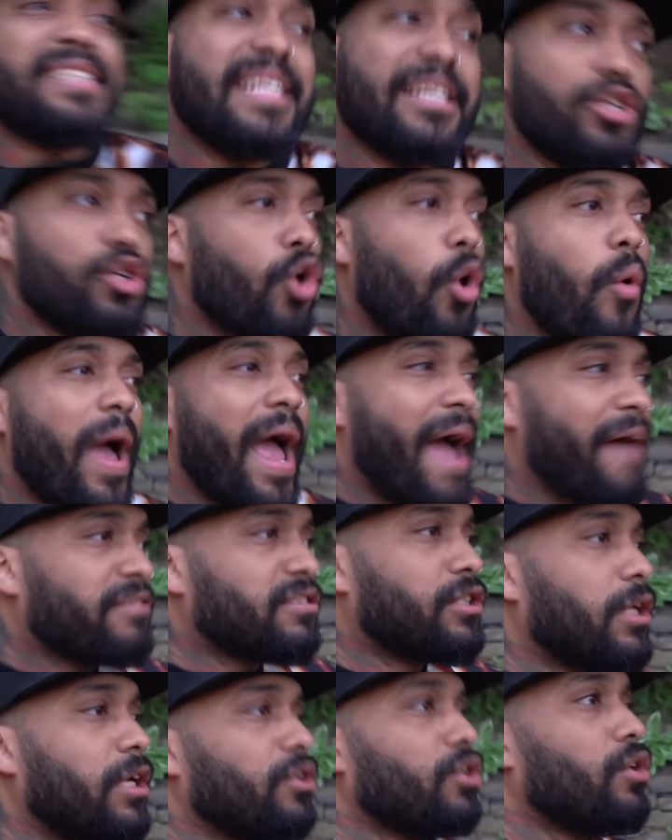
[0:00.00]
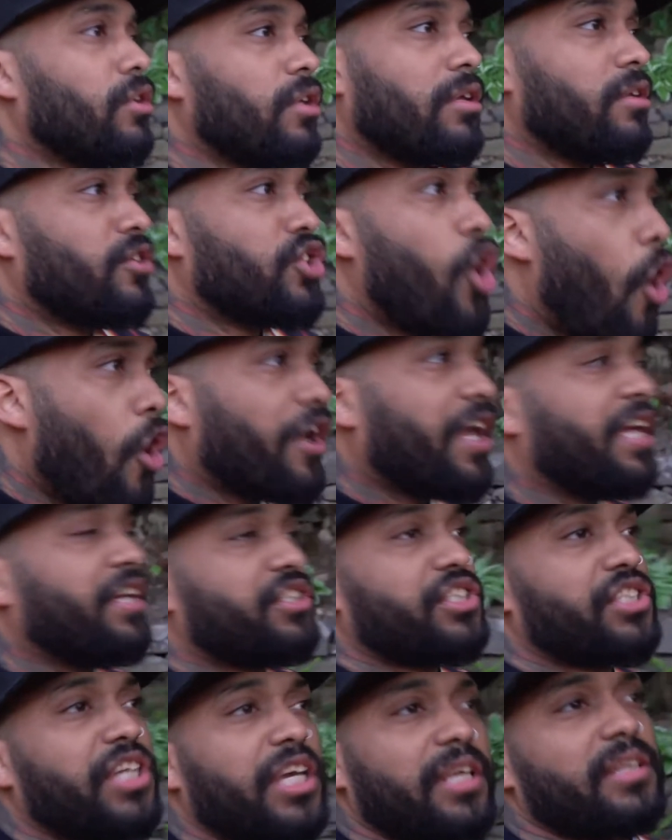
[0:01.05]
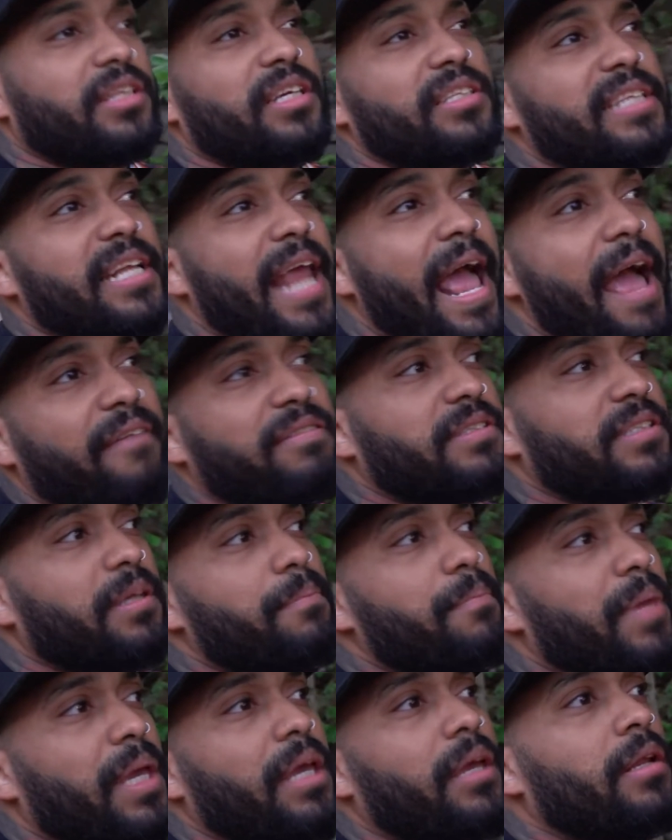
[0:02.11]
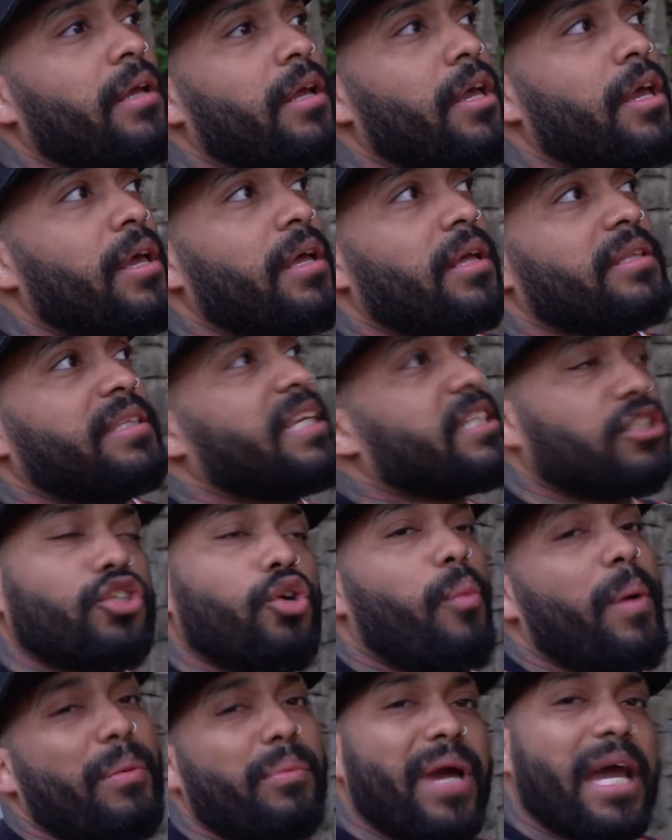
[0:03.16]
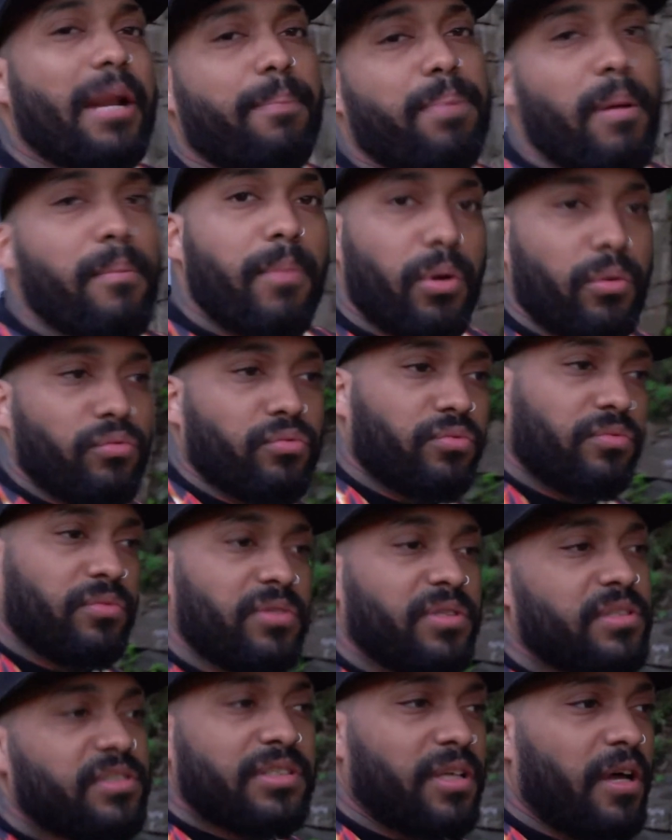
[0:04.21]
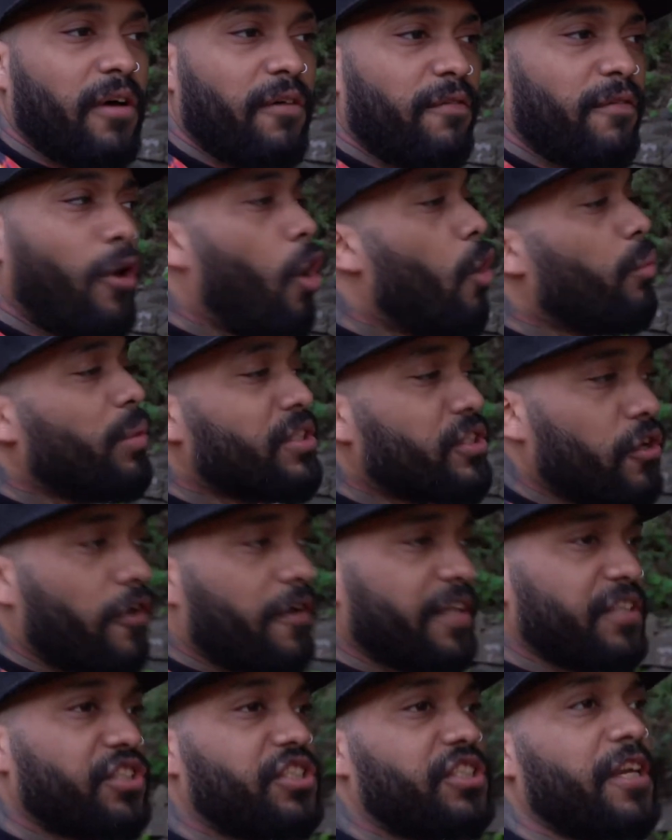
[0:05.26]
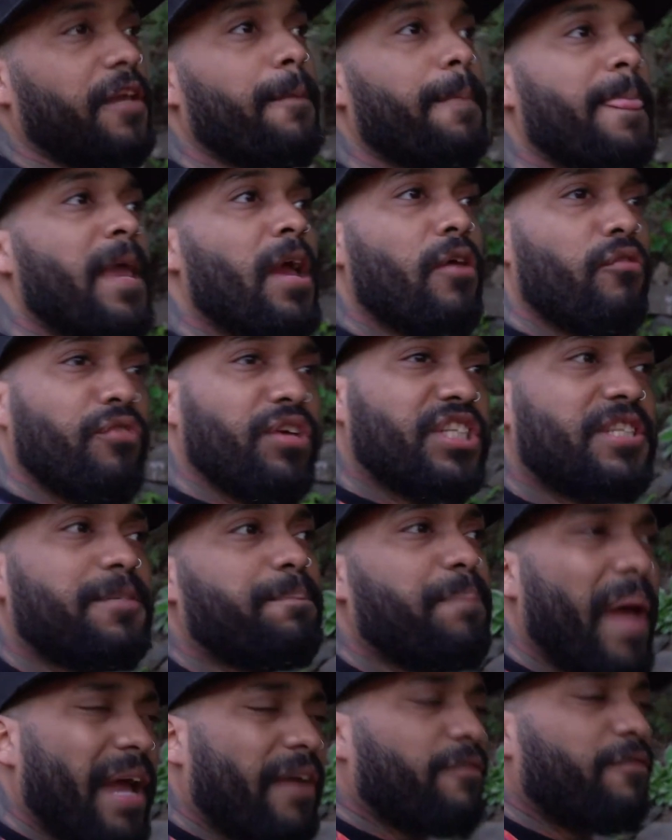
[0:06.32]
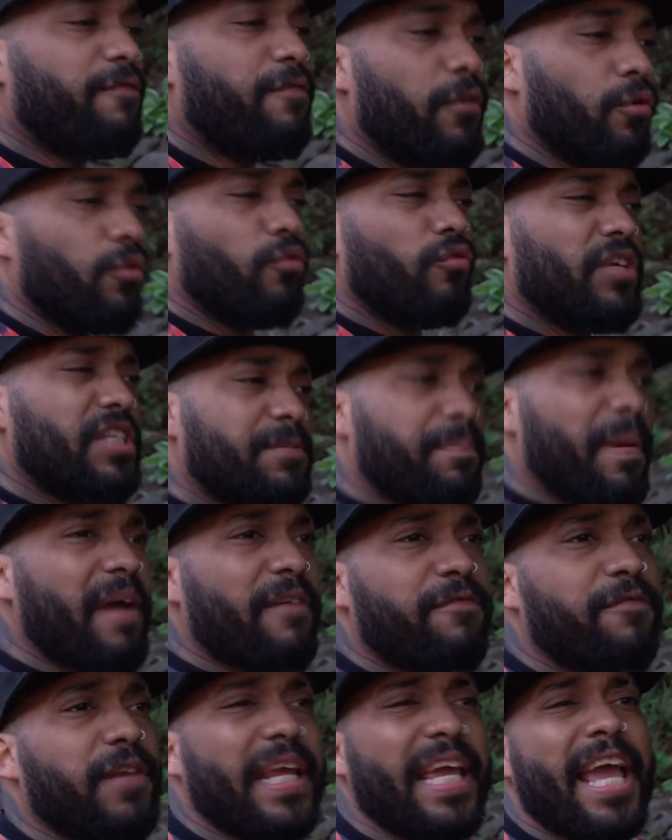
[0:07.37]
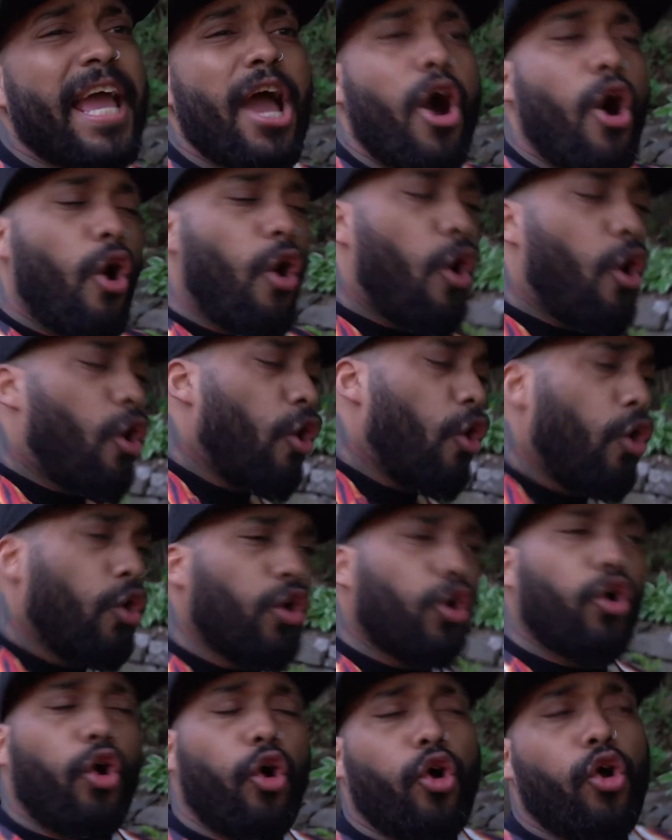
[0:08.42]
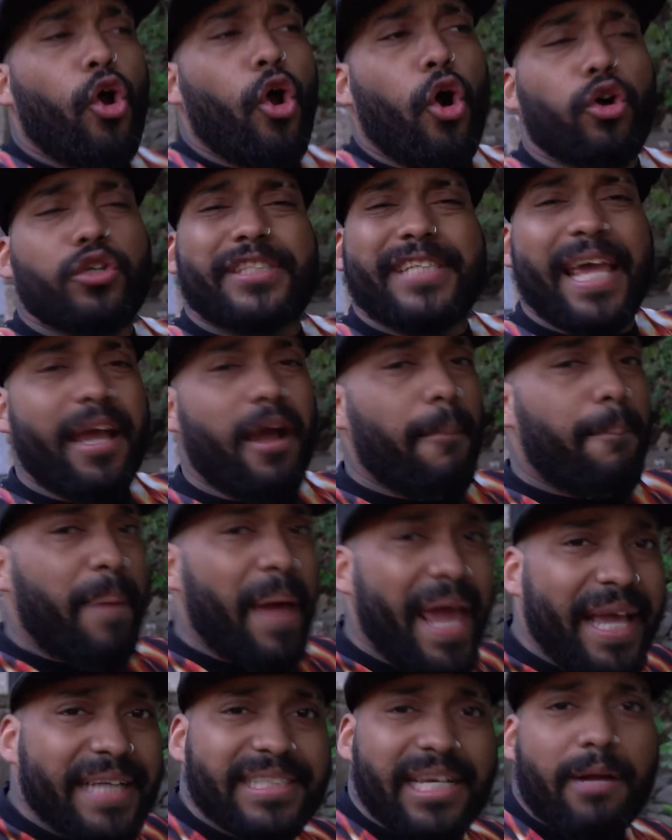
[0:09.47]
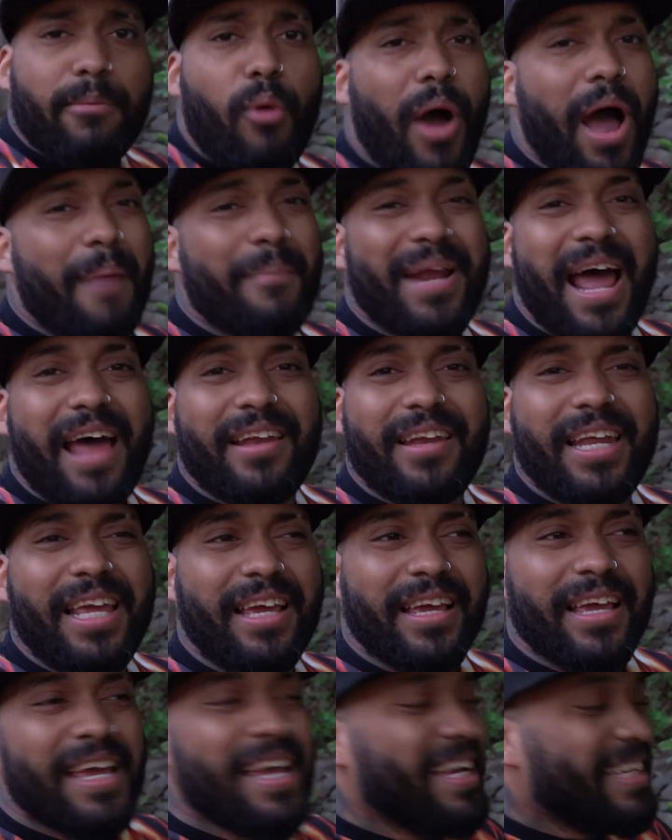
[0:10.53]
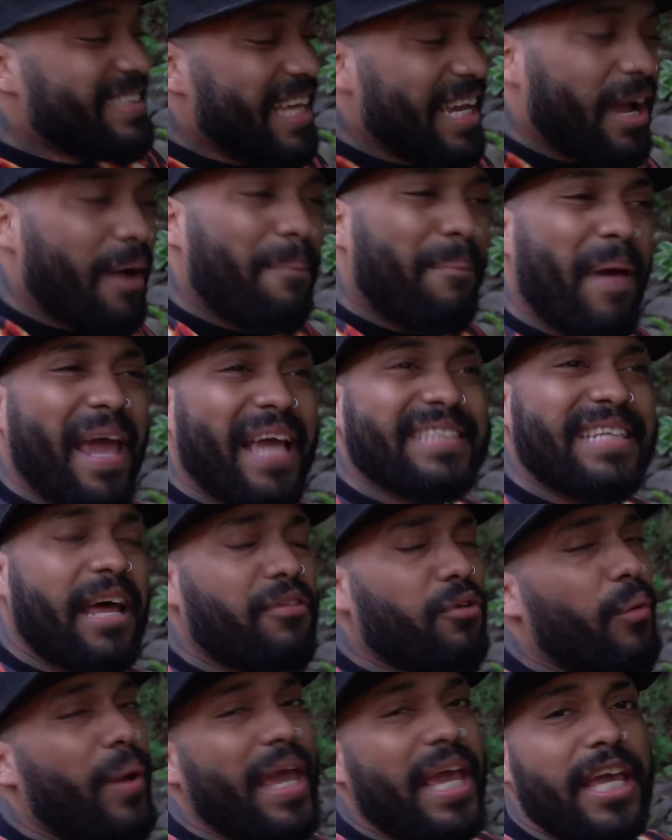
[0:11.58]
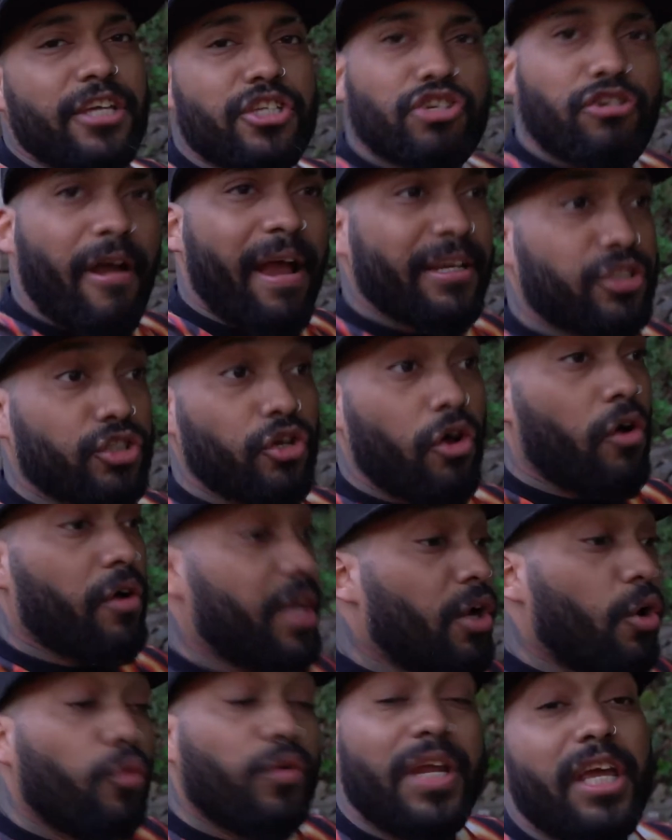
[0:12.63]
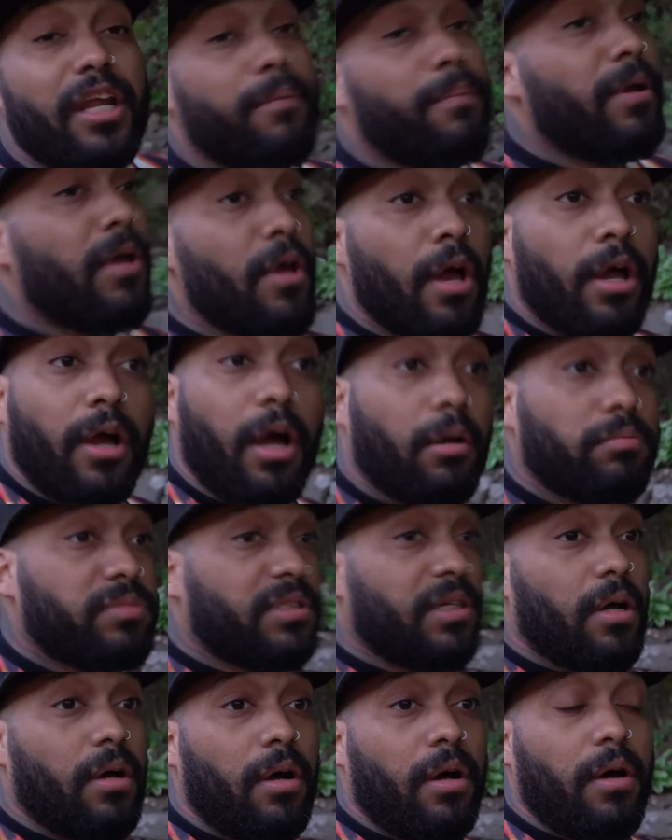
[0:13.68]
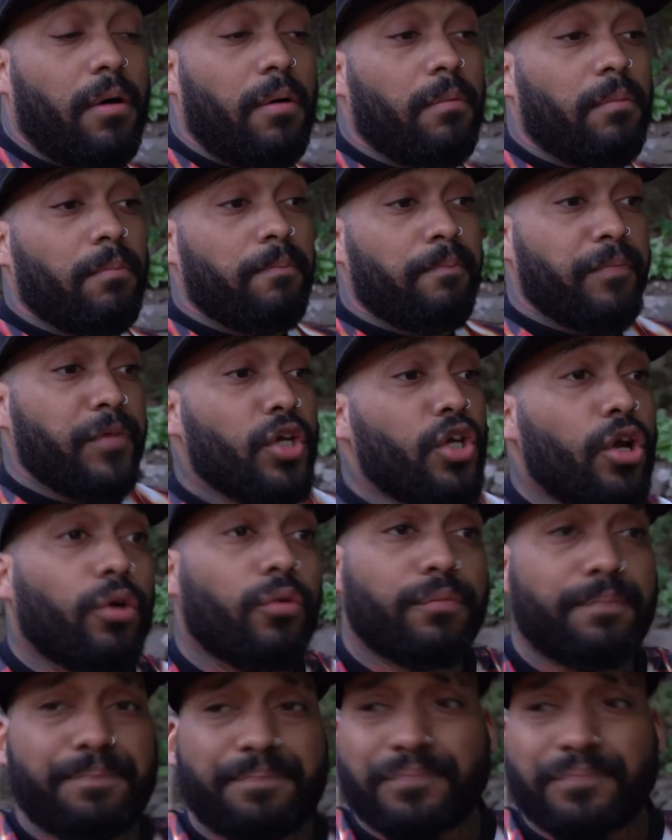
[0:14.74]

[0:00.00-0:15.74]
You don't have to, talking shit doesn't have to mean this is the way we got to promote stuff. Always talking shit, respectfully, or take a page out of Muhammad Ali. Take a page out of the way he trash talk. You don't need to